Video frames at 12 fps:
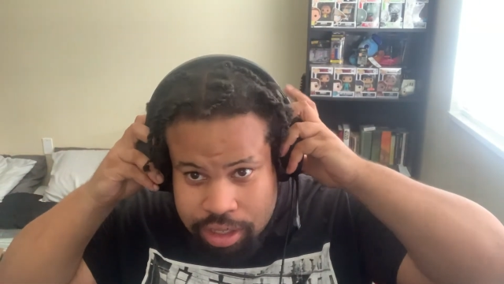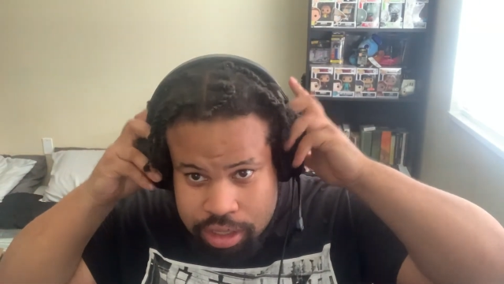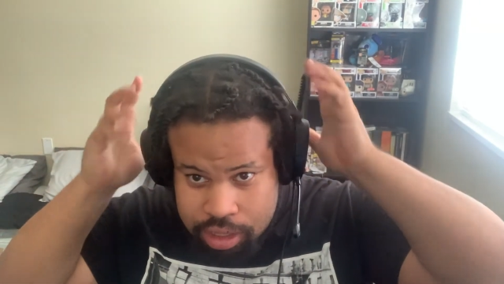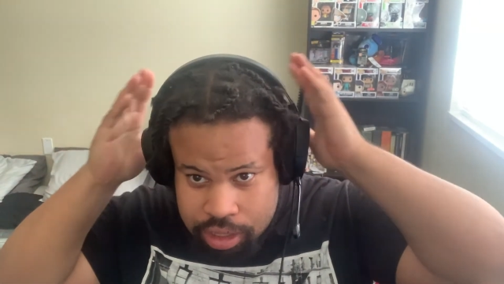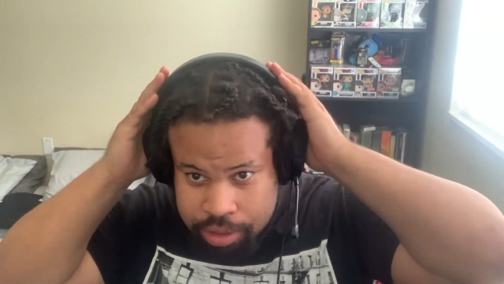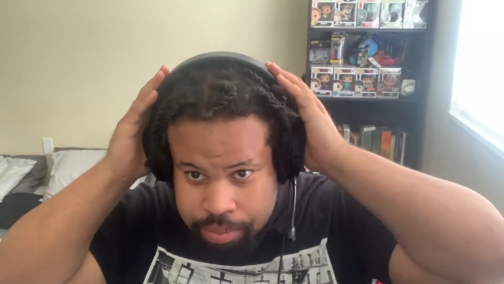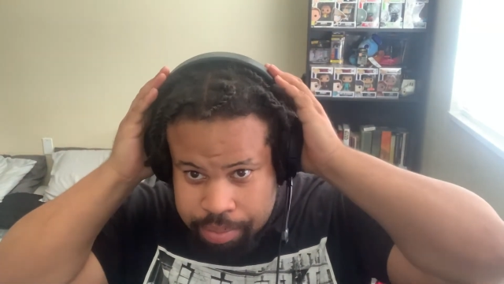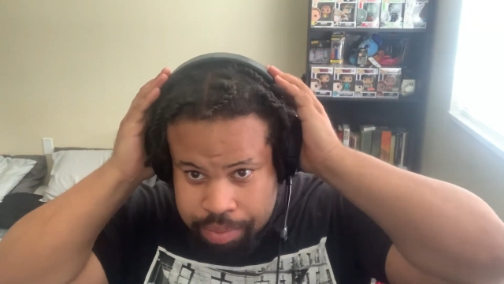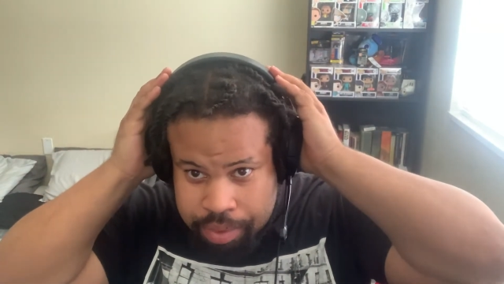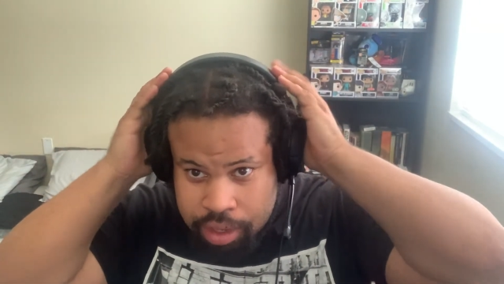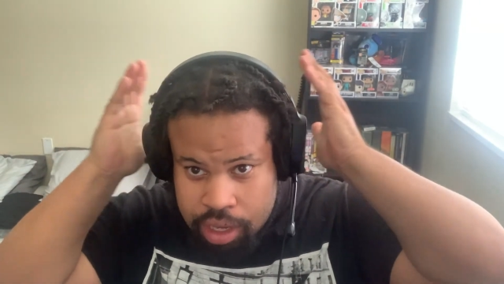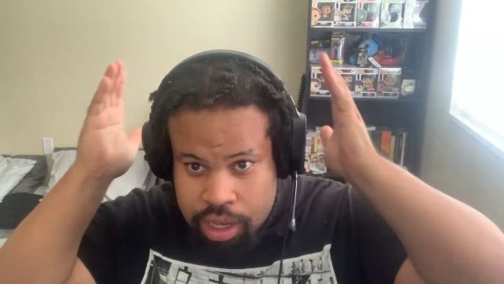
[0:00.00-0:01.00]
See,
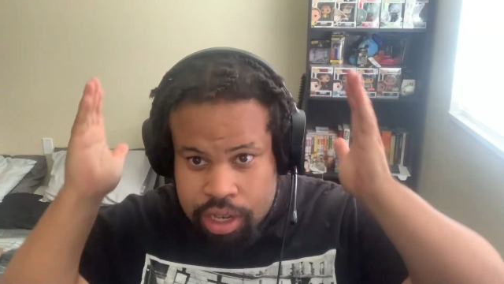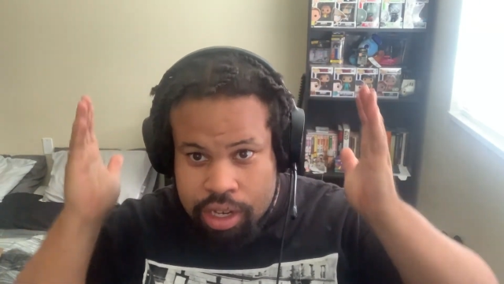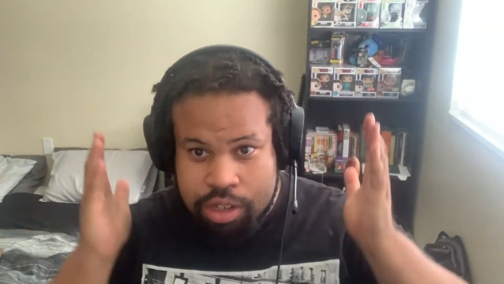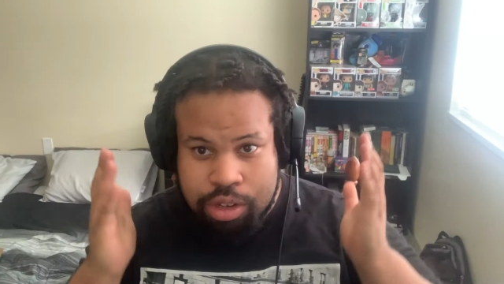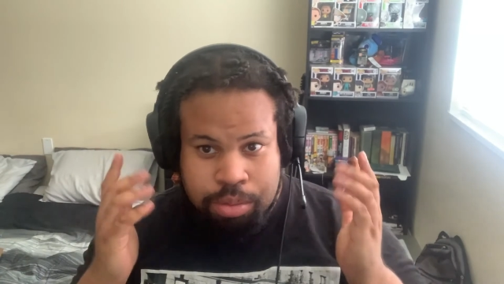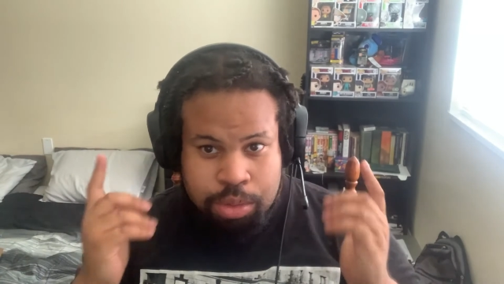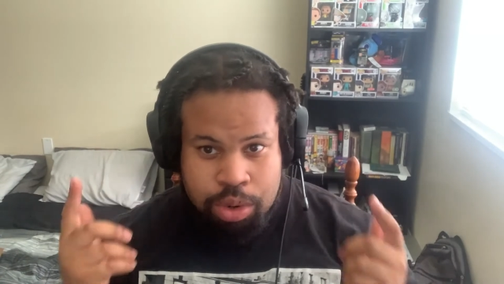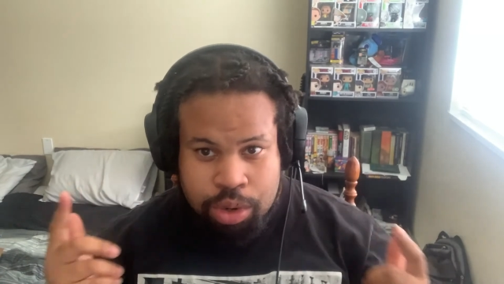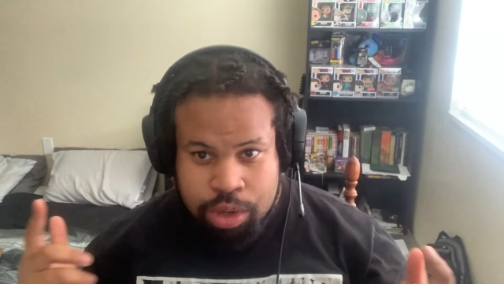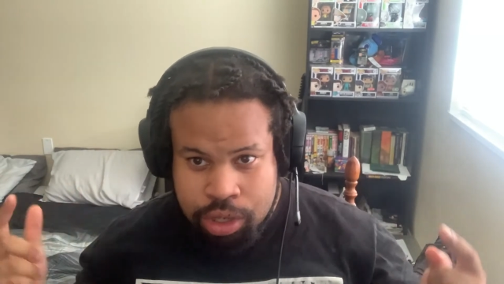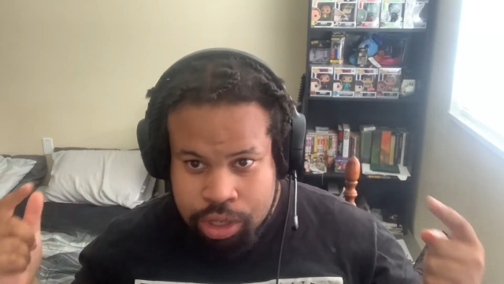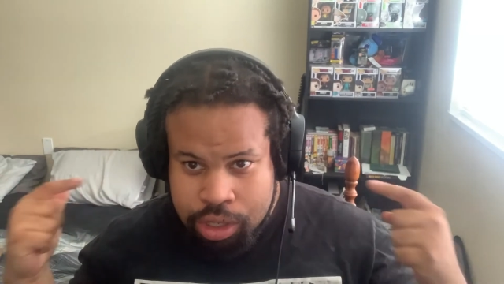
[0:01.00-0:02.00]
these are
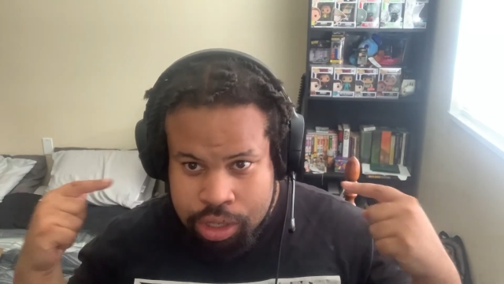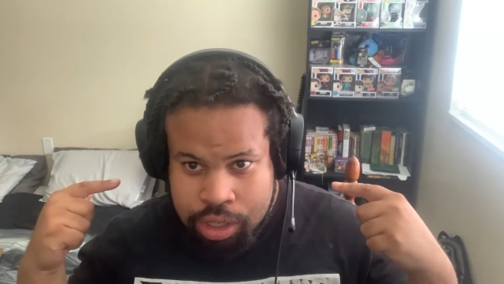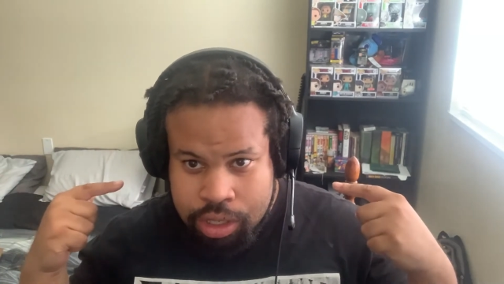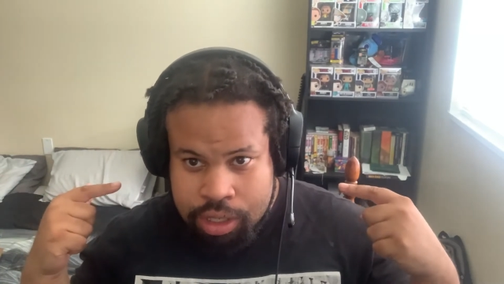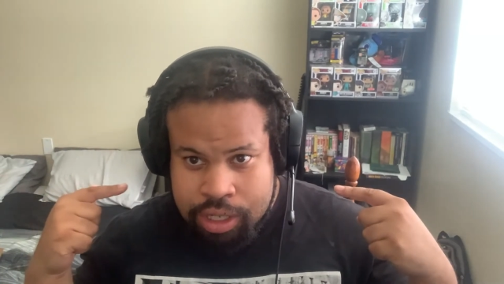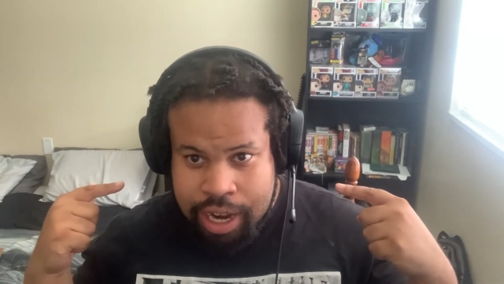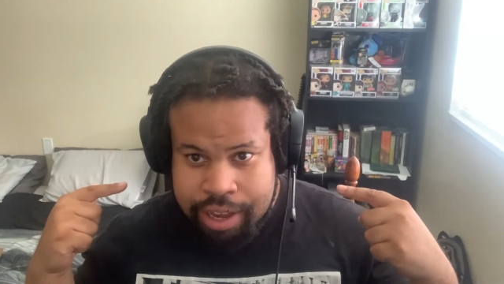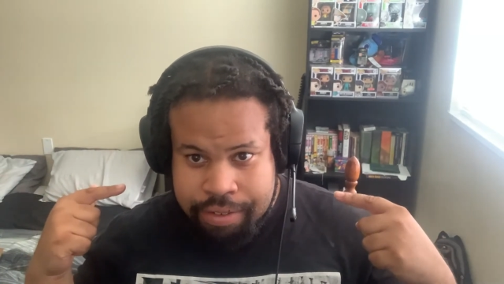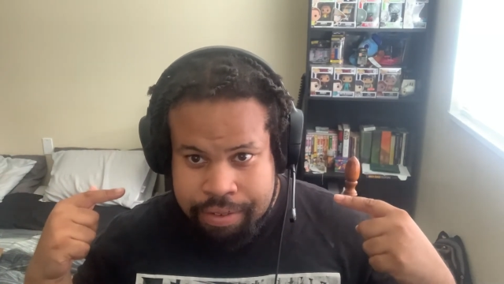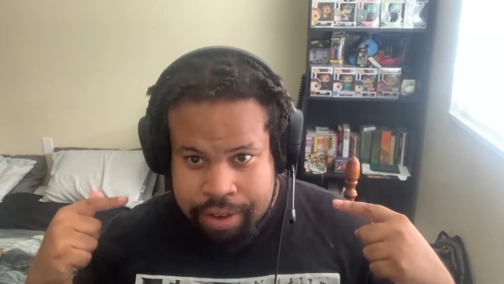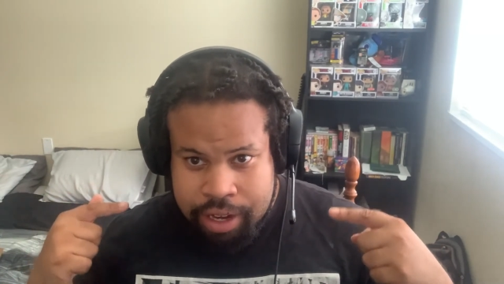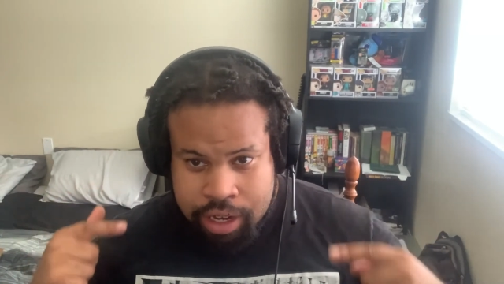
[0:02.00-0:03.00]
more tight
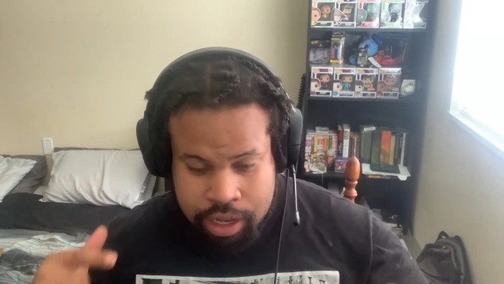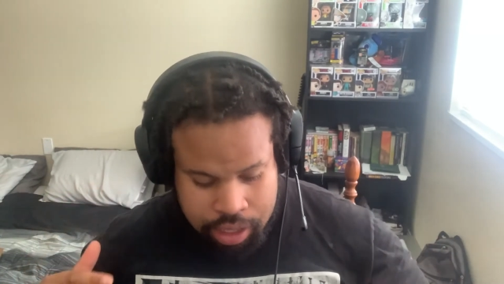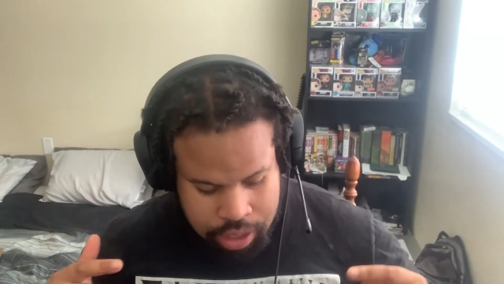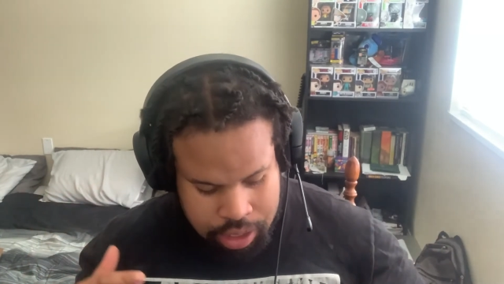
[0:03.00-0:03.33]
fitting